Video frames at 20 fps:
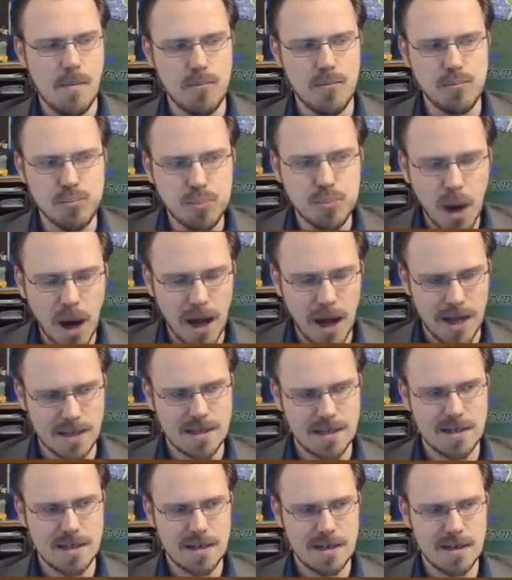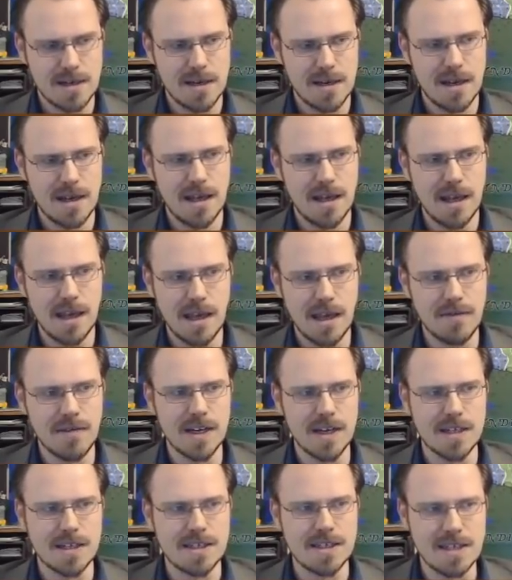But... if
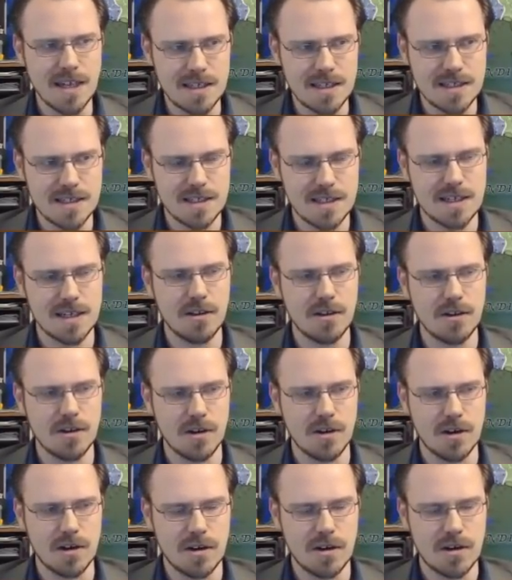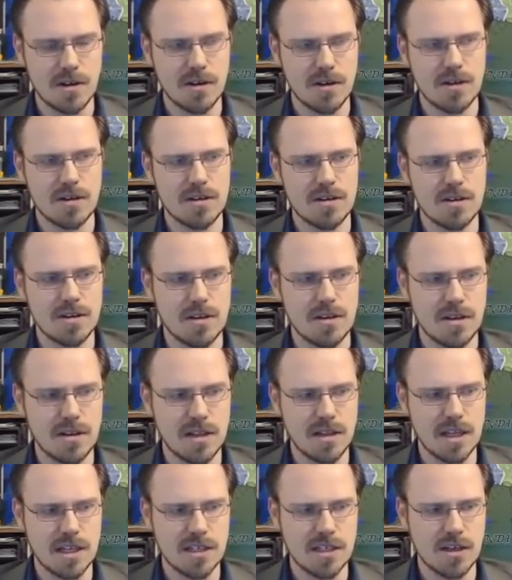it doesn't kill her,
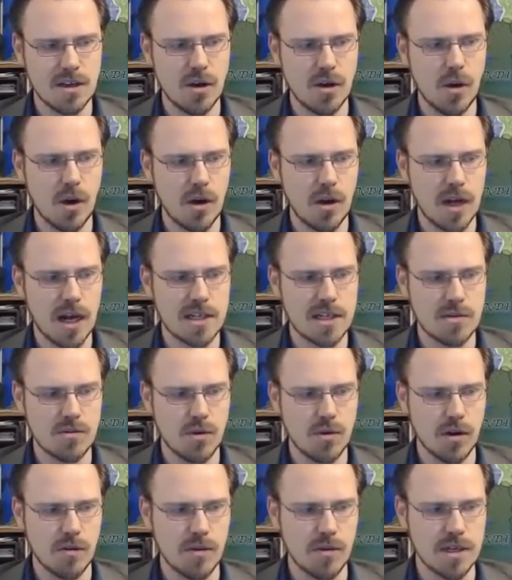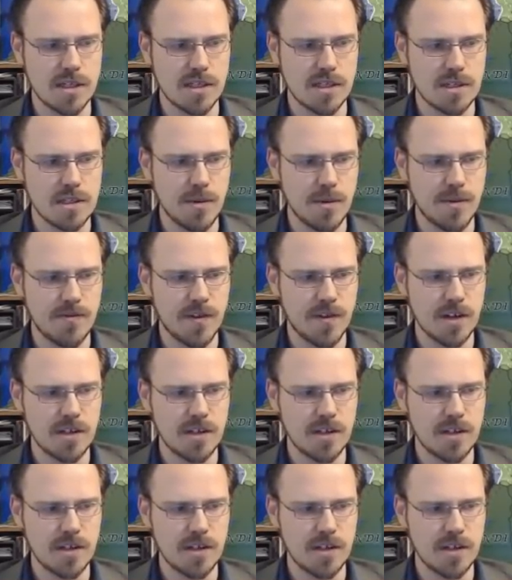things can go all kinds of wrong, whereas the Pharaoh